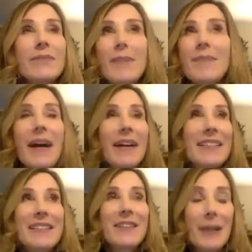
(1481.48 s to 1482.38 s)
I'm not going
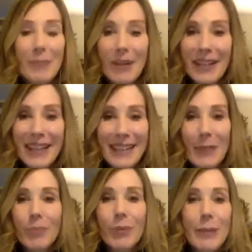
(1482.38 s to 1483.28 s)
to say her name right again,
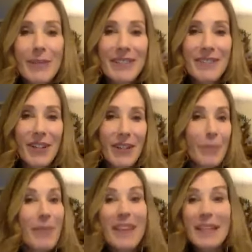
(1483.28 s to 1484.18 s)
like Prima Deval,
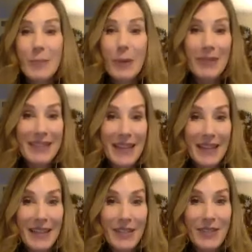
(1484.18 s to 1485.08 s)
but that's probably not
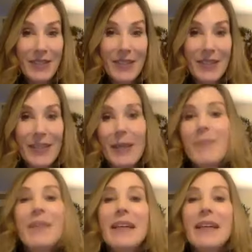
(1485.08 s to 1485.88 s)
how you say her name.